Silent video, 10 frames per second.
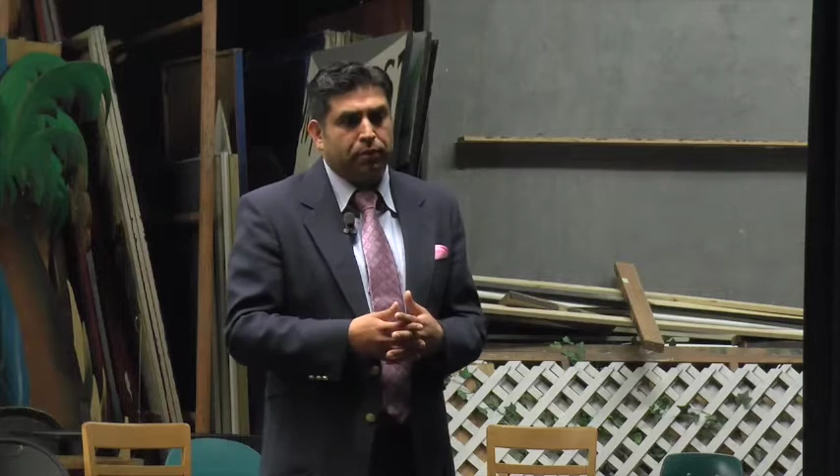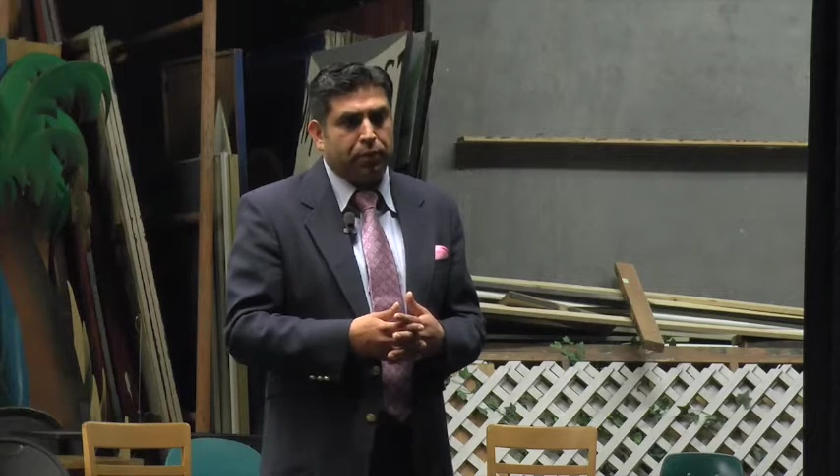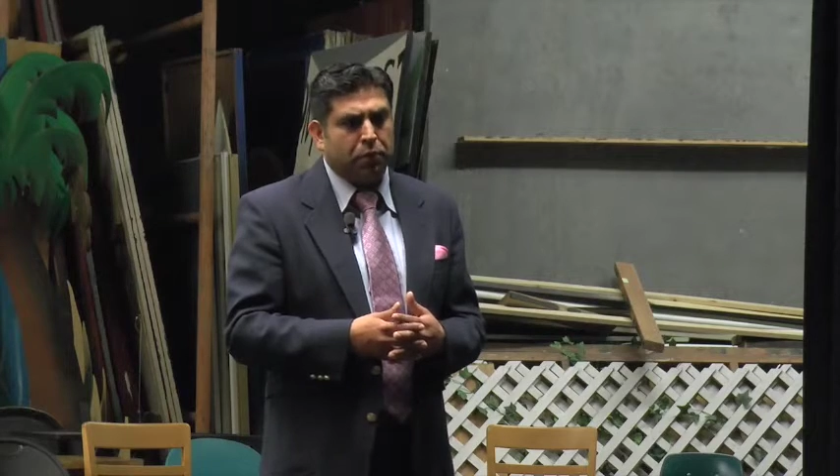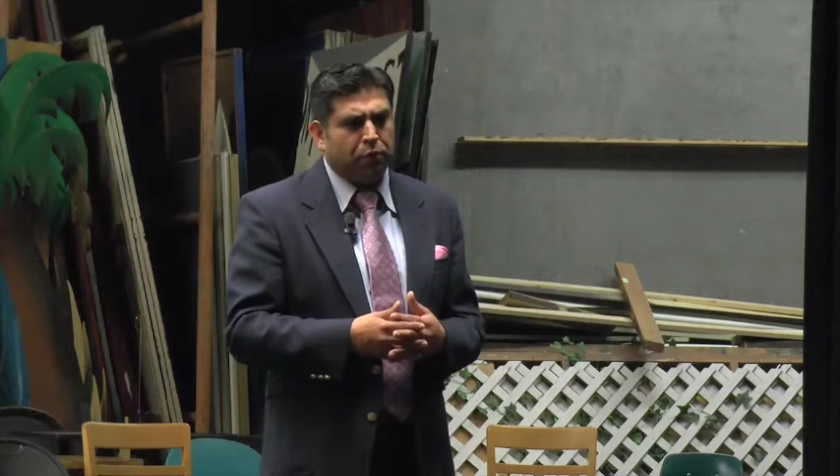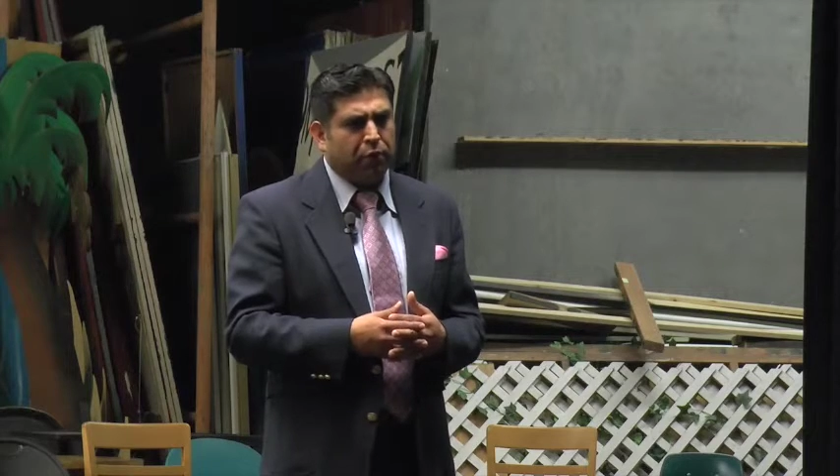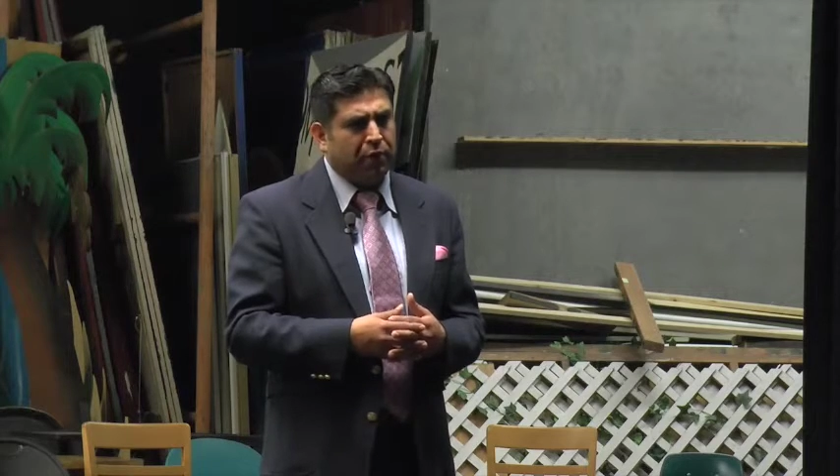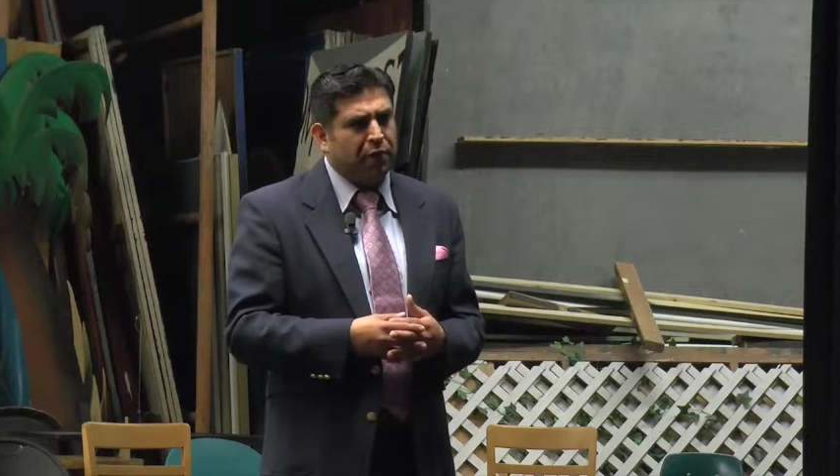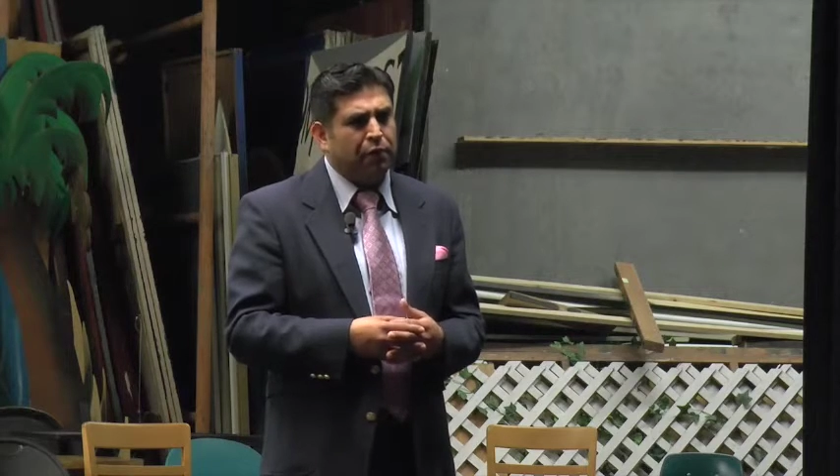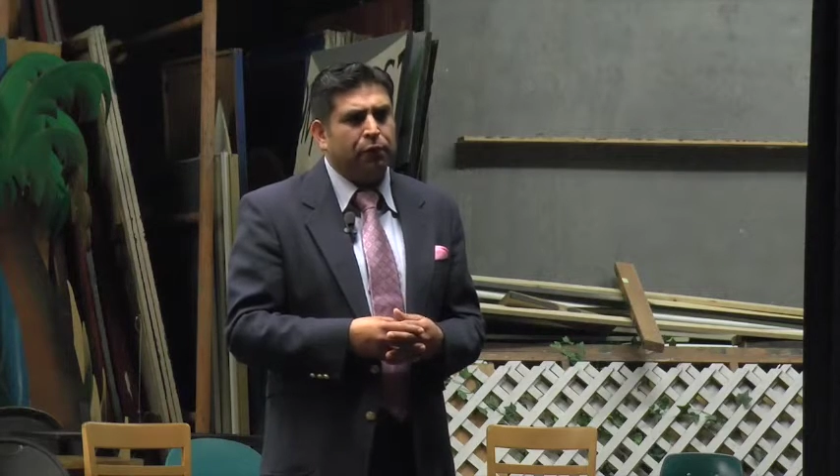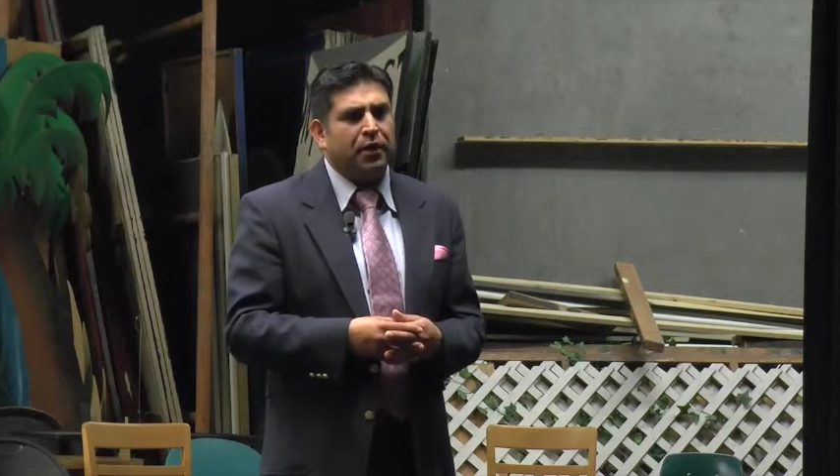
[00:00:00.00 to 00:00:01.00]
People are
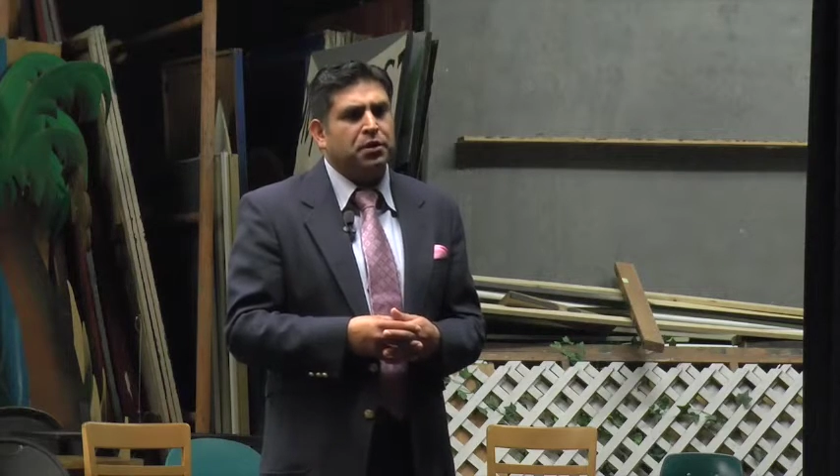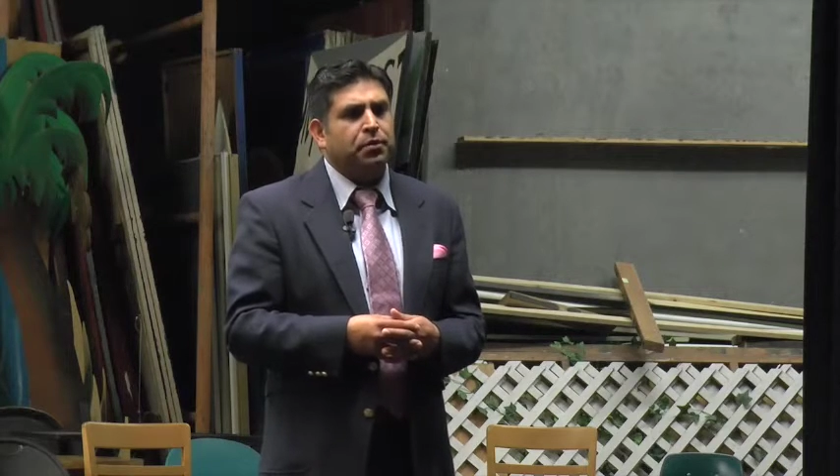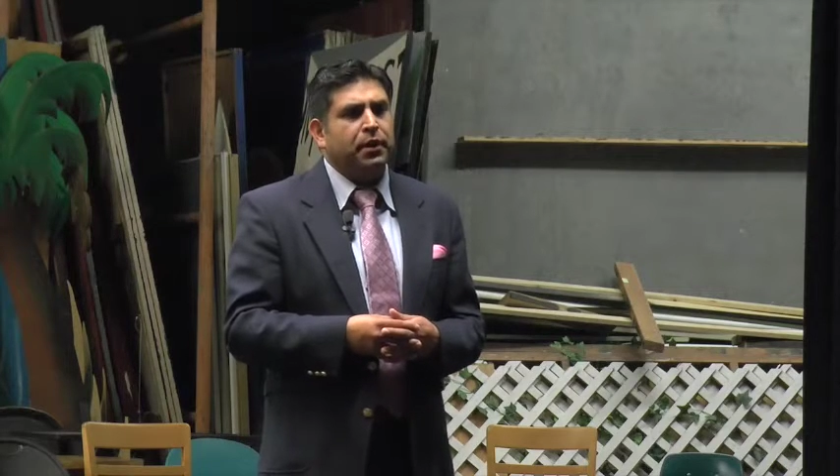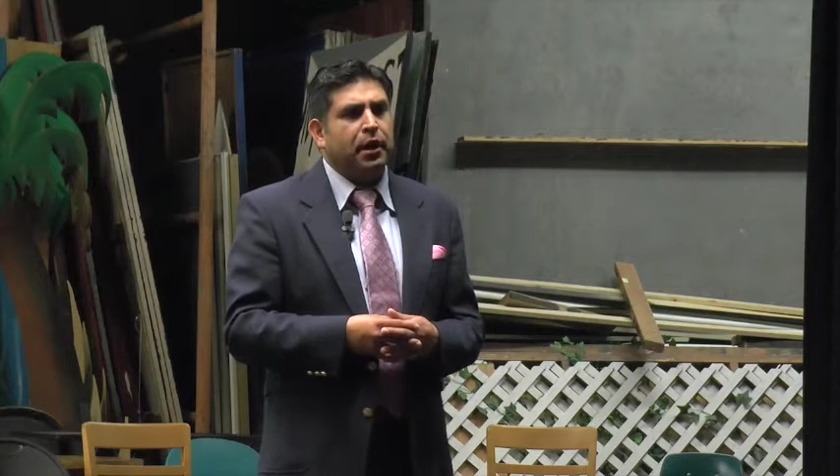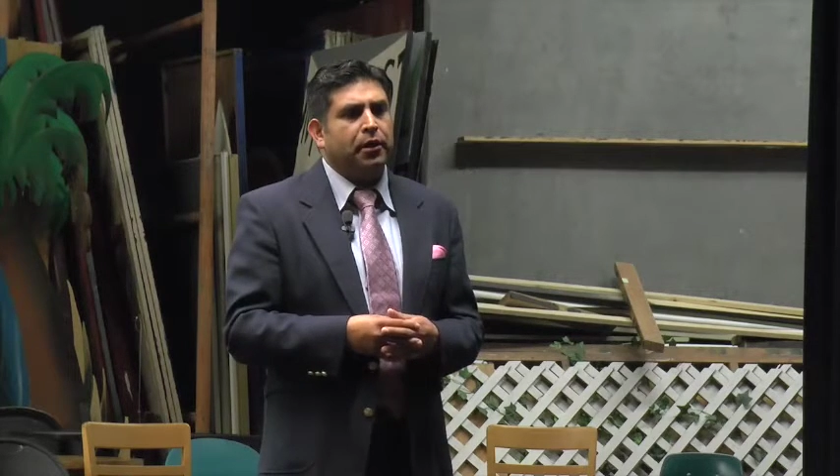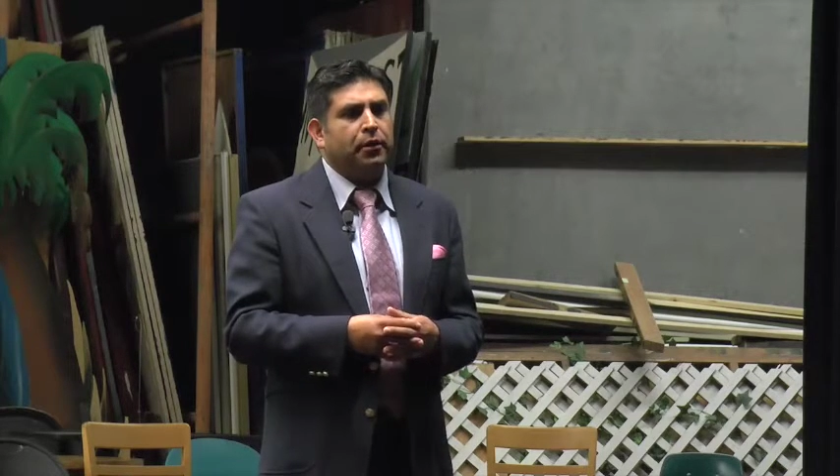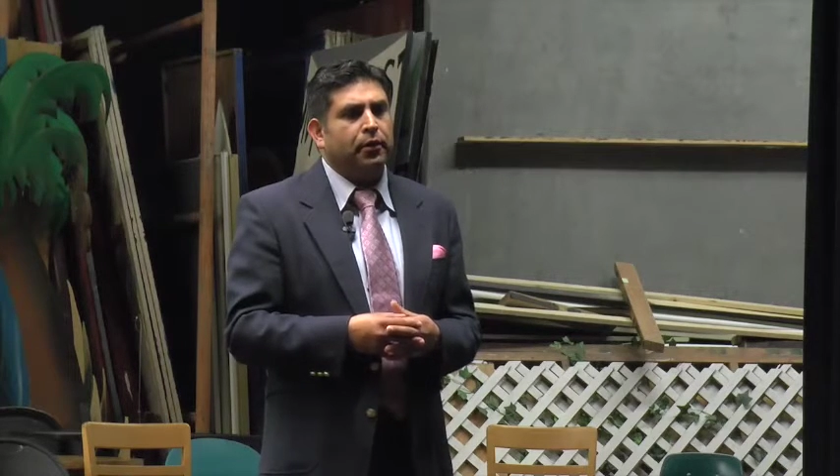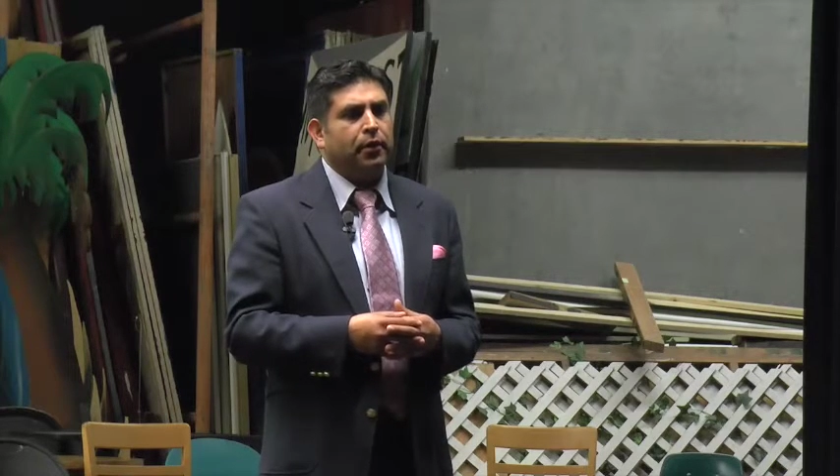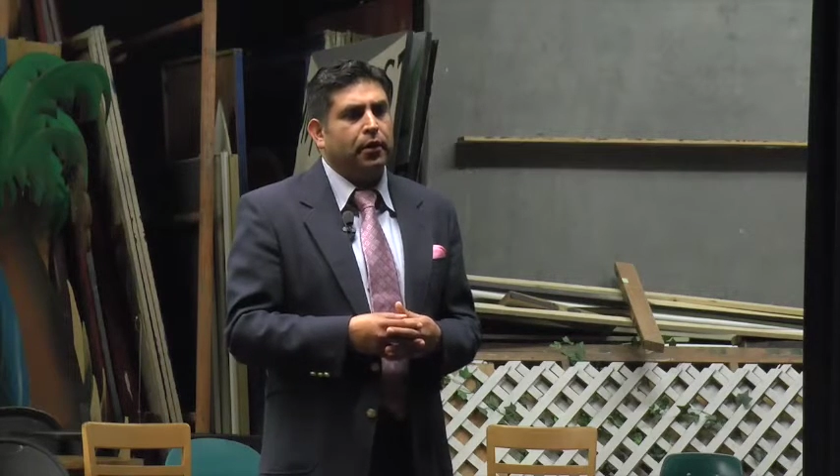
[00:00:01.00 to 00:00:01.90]
very afraid to speak out here.